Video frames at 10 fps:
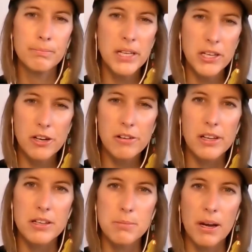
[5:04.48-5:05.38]
Be
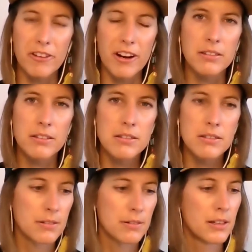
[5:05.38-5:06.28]
curious, my friends.
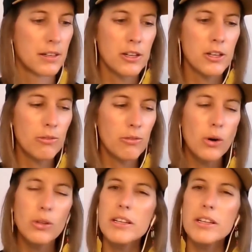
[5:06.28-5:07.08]
Your role